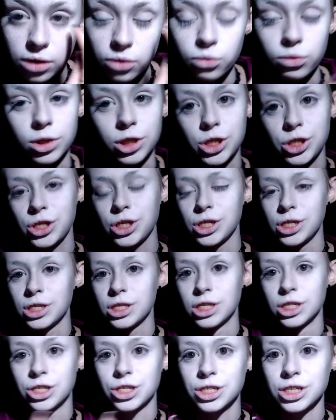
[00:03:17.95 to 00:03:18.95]
which is
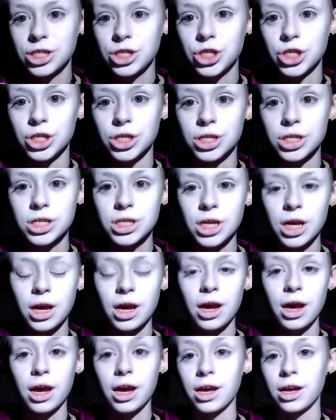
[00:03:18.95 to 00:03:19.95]
the stitches.
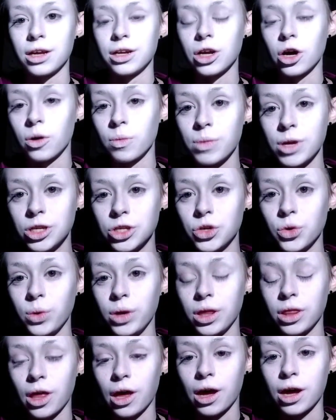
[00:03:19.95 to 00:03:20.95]
And I'll be
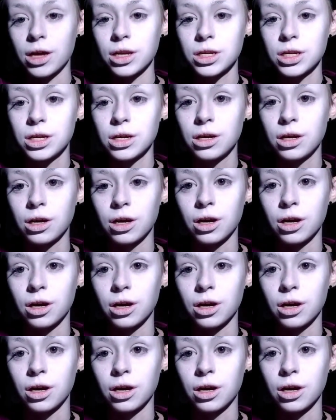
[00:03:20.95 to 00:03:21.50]
doing that.